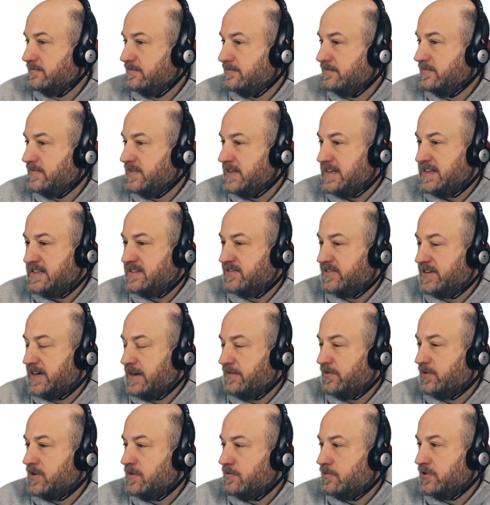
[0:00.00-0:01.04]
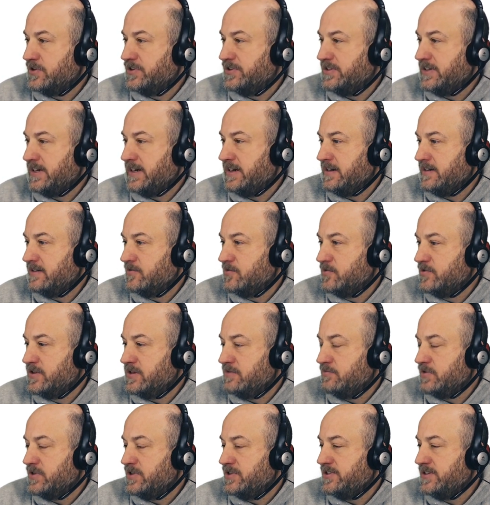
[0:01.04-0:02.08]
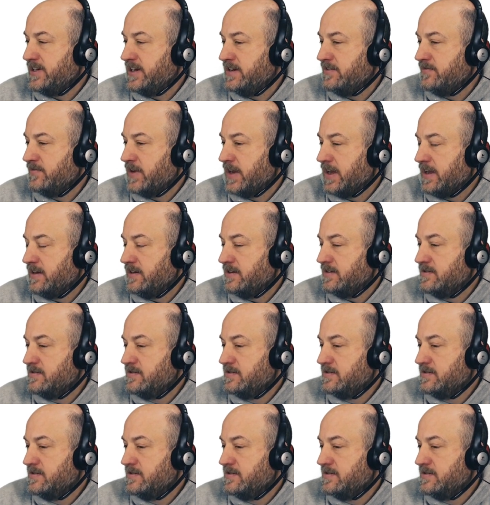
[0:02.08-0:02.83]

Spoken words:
These will never appreciate or depreciate in value.